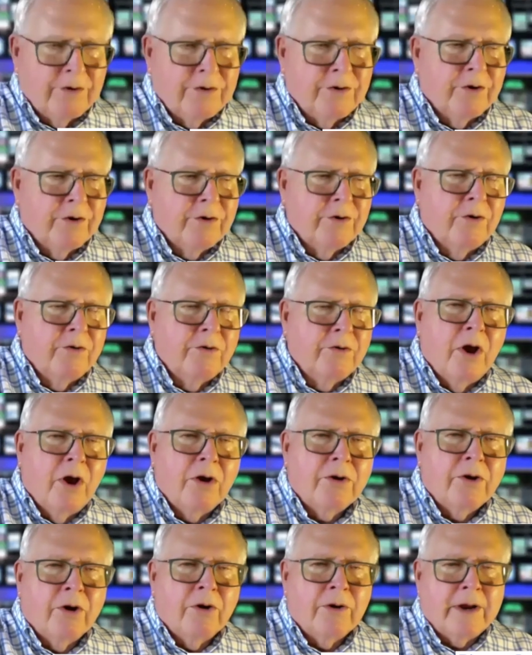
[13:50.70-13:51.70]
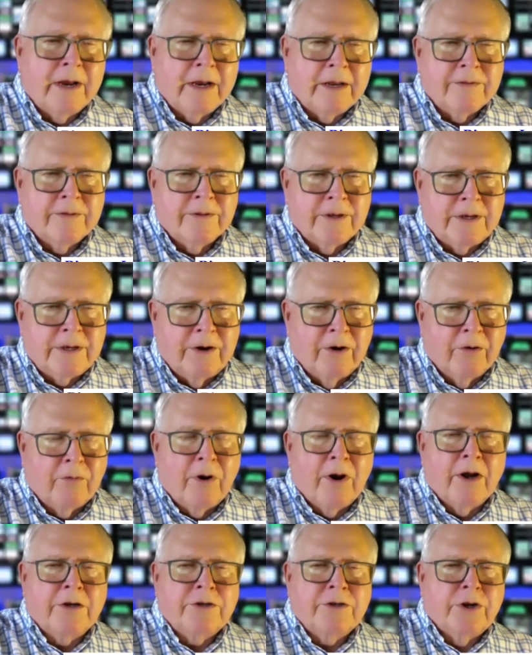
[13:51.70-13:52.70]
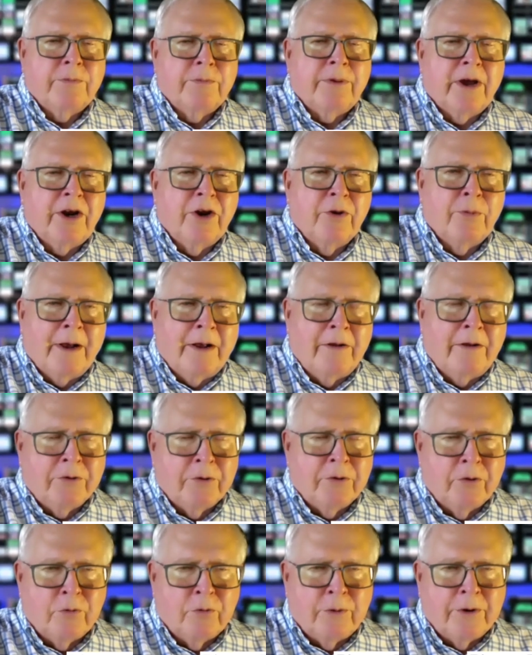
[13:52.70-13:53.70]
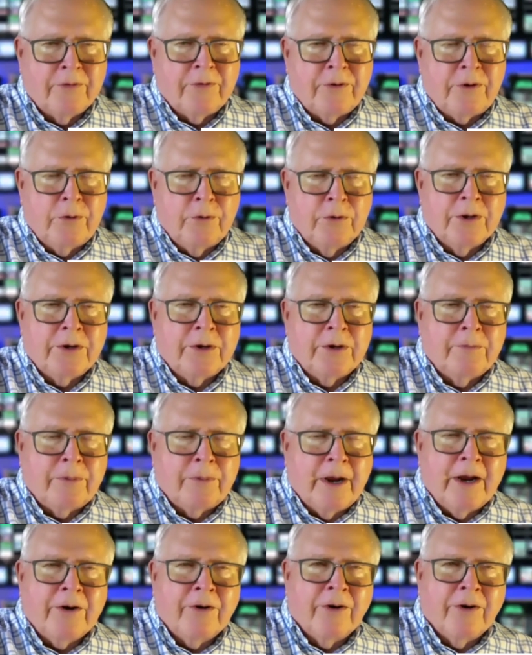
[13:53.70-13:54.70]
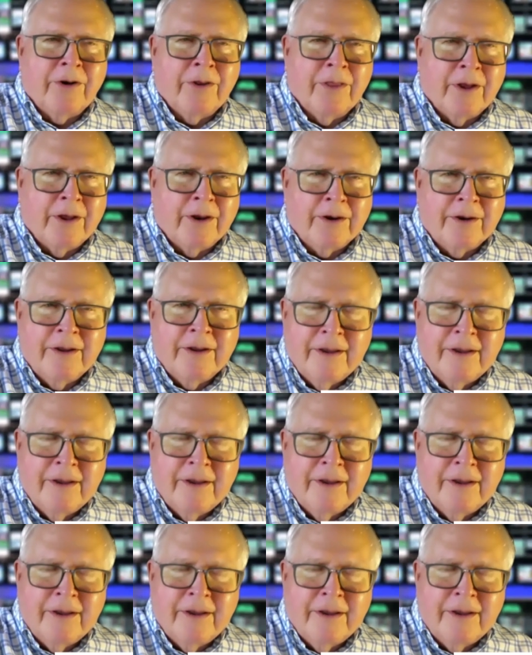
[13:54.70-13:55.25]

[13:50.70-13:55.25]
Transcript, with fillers: you're no longer in the garage in Palo Alto with Hewlett and Packard then.